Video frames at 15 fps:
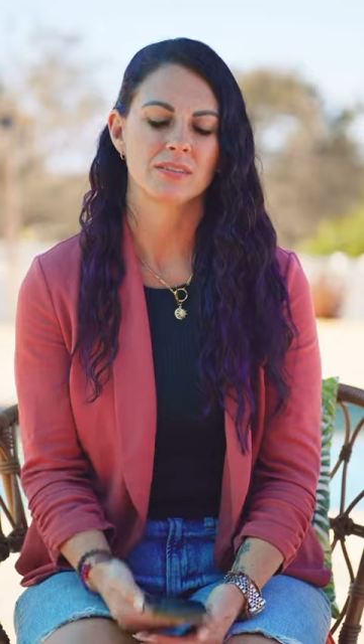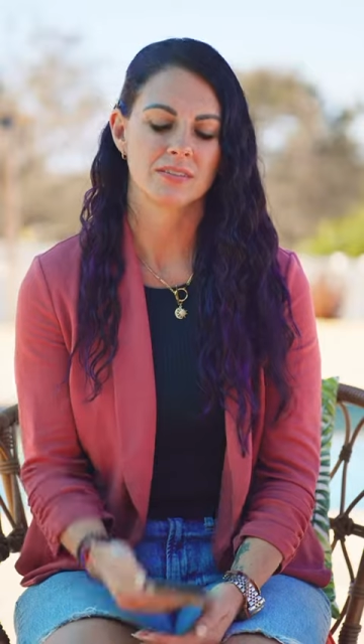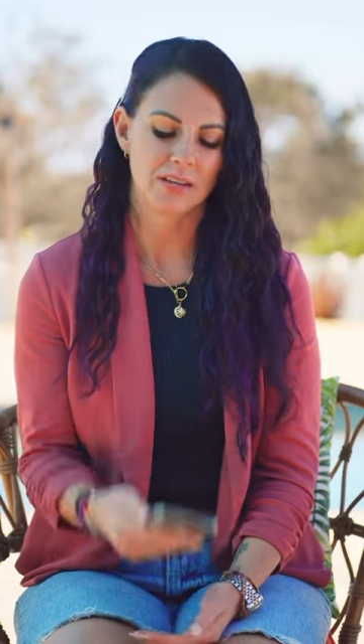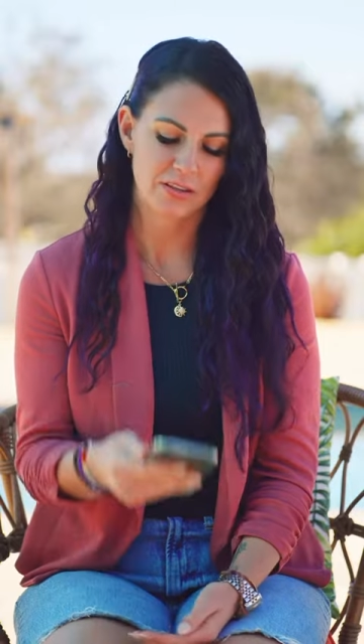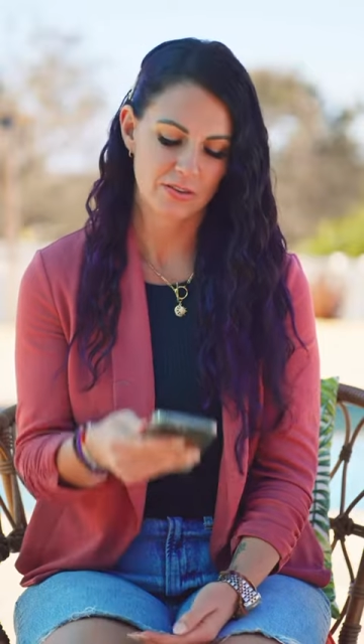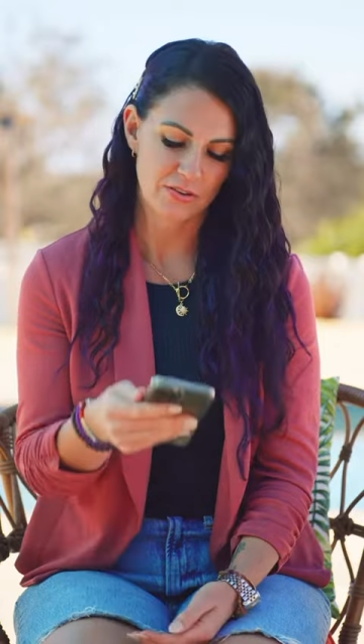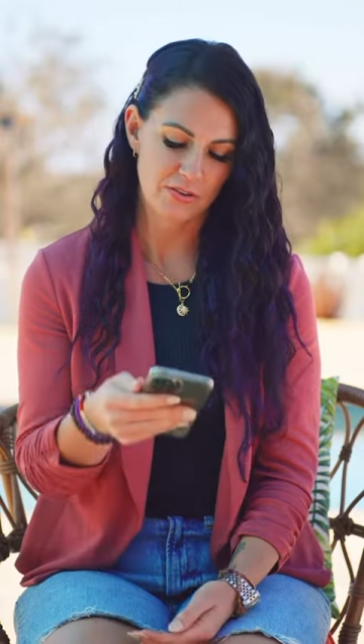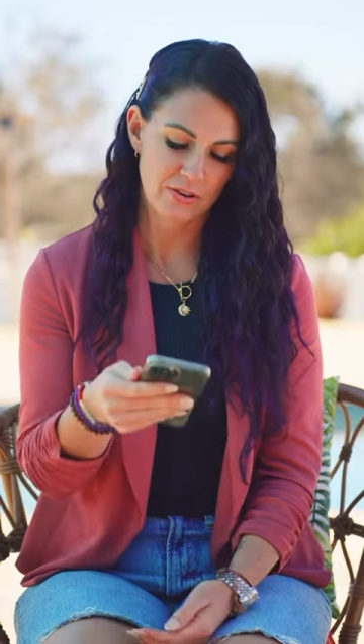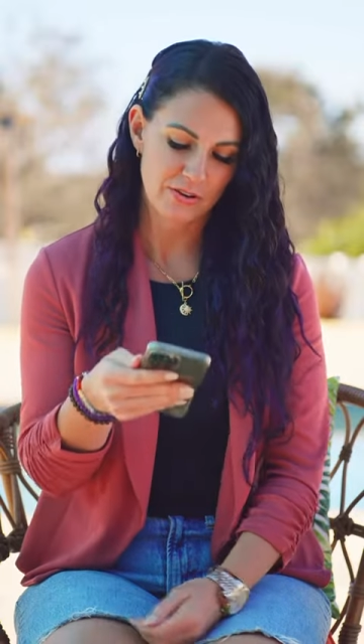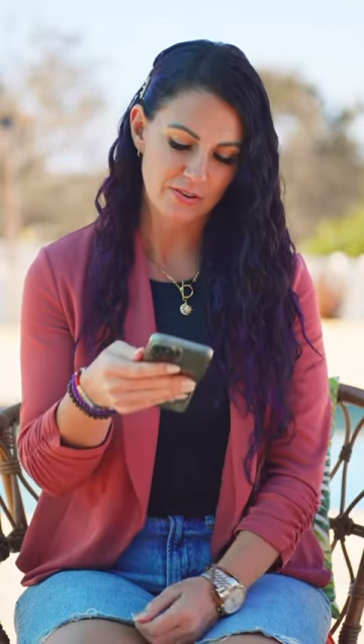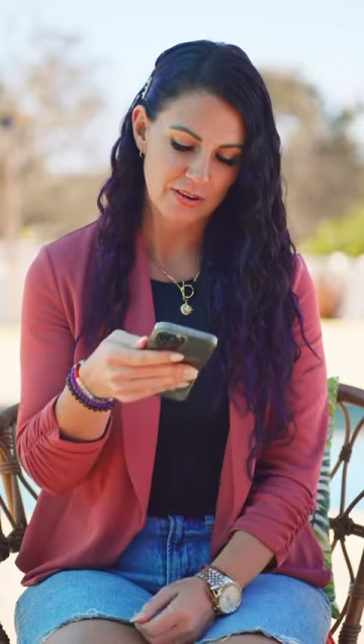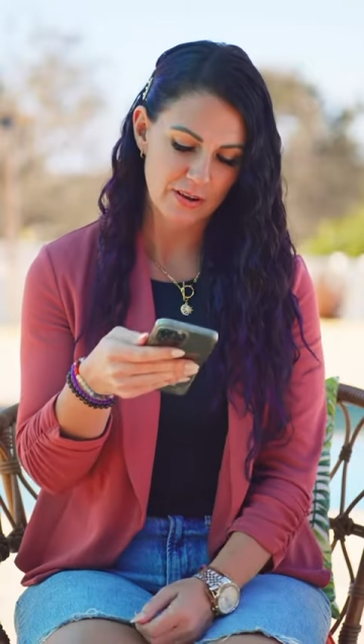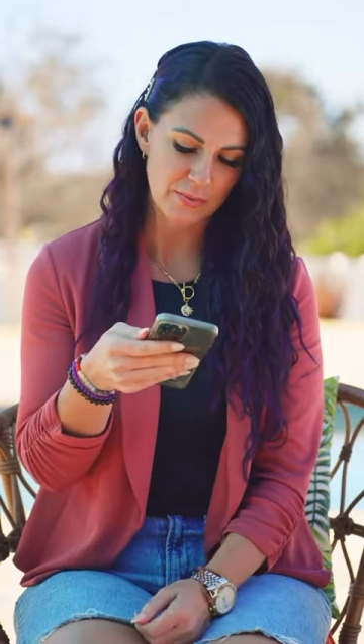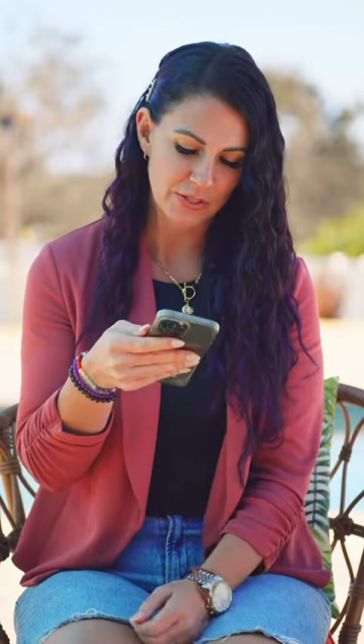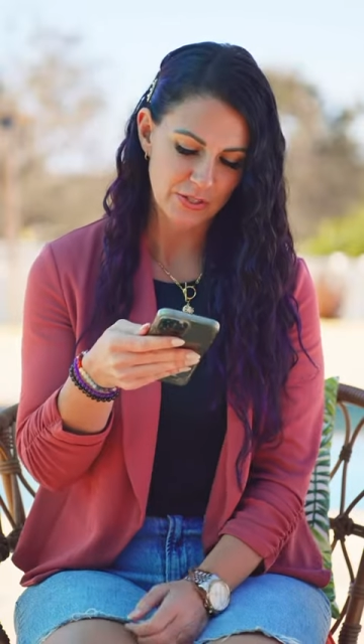together though.
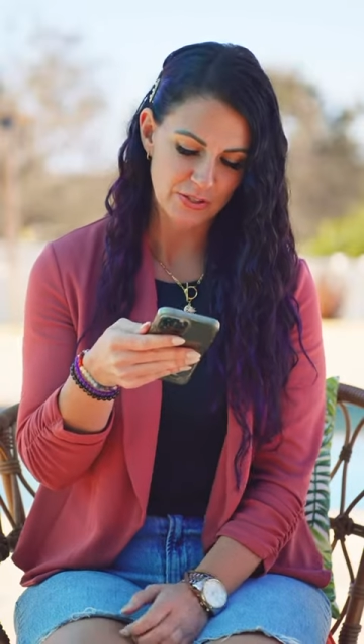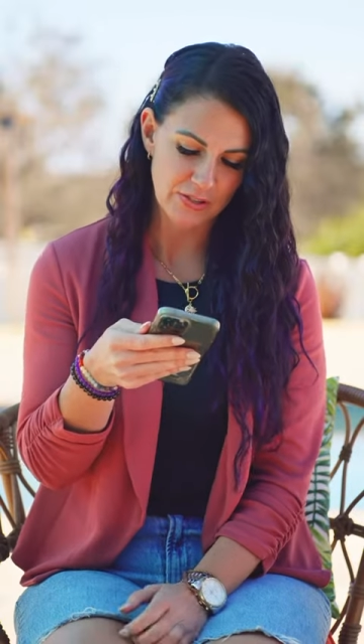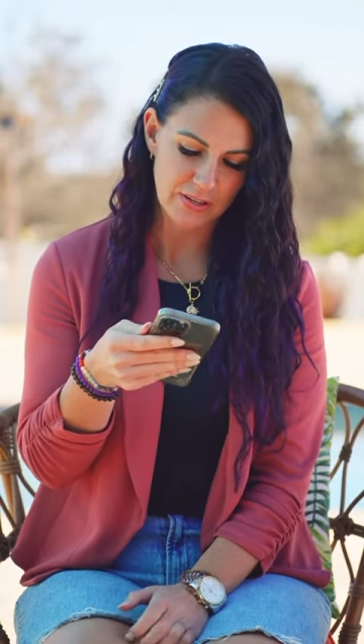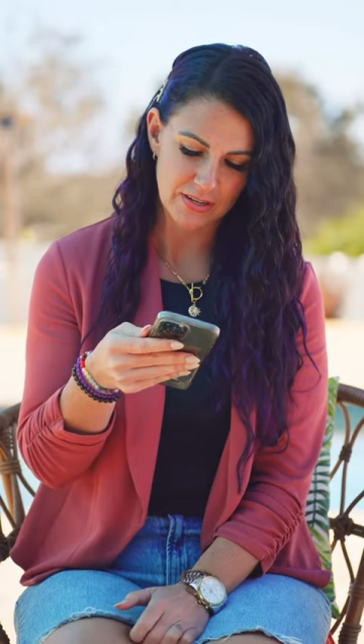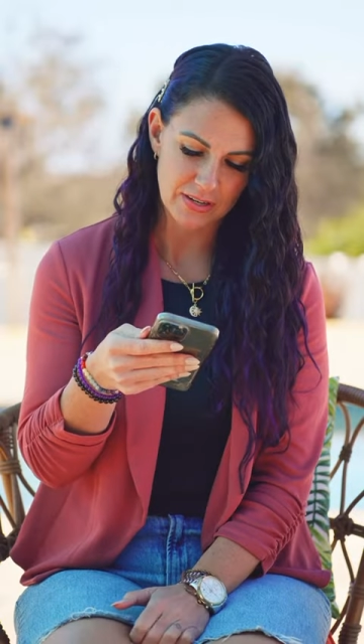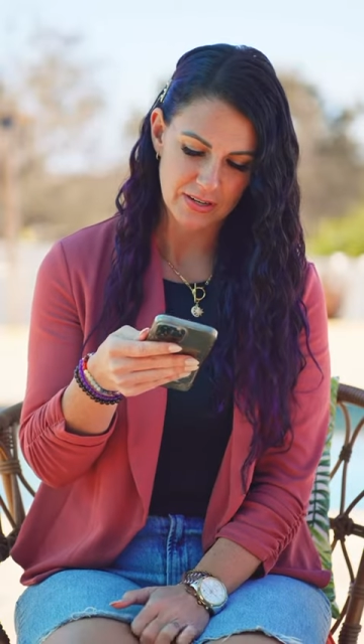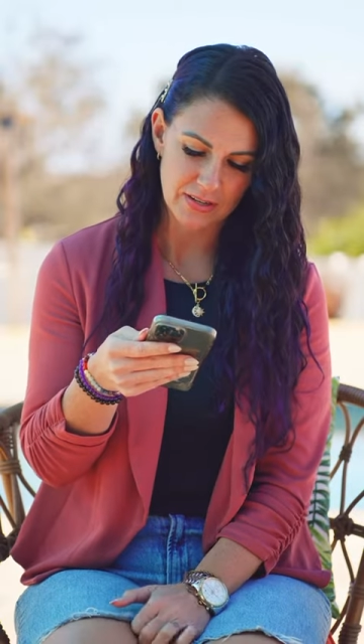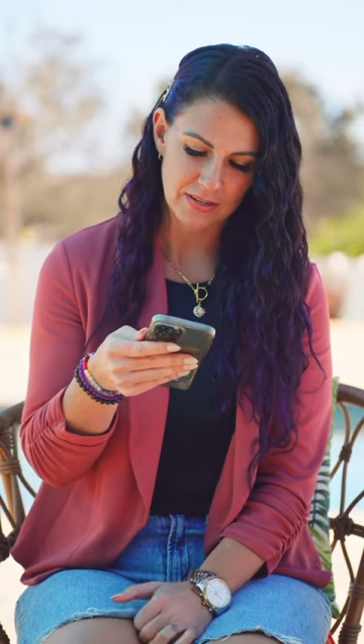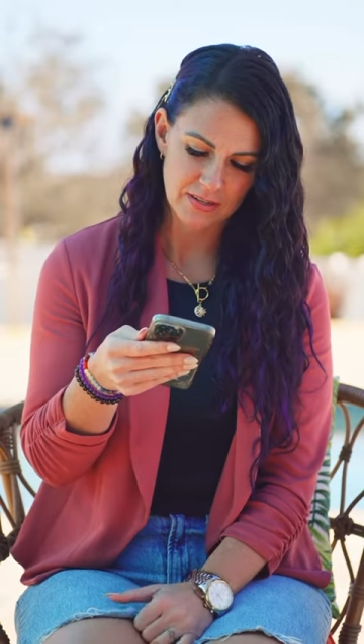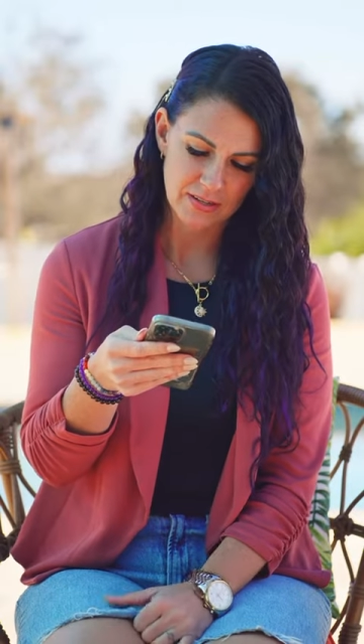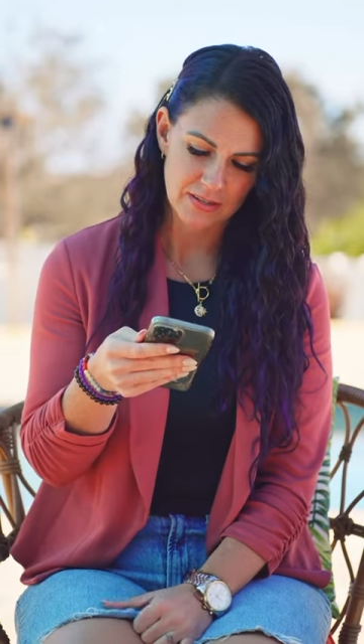I'm gonna do that again.